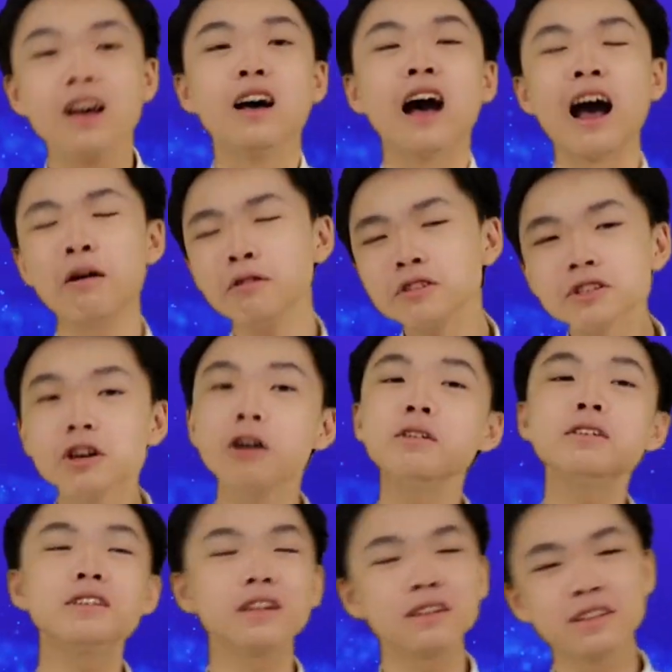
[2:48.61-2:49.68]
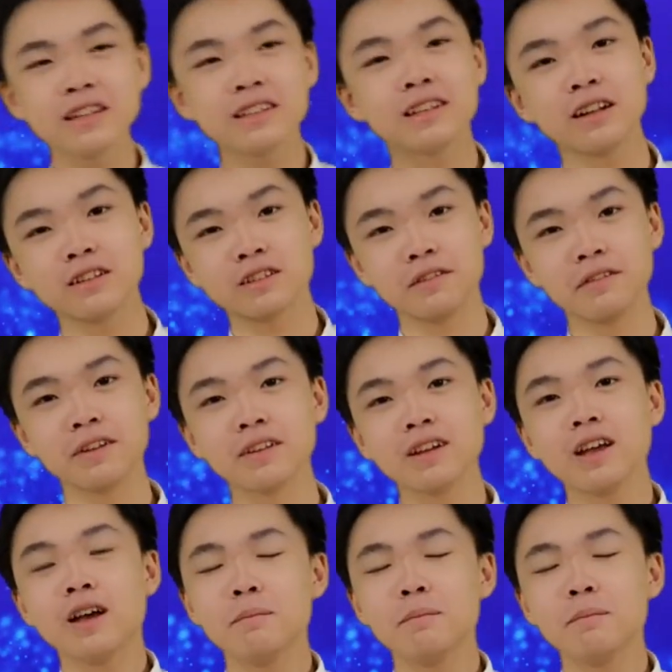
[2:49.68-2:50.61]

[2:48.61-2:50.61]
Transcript: I won't go into the details of it,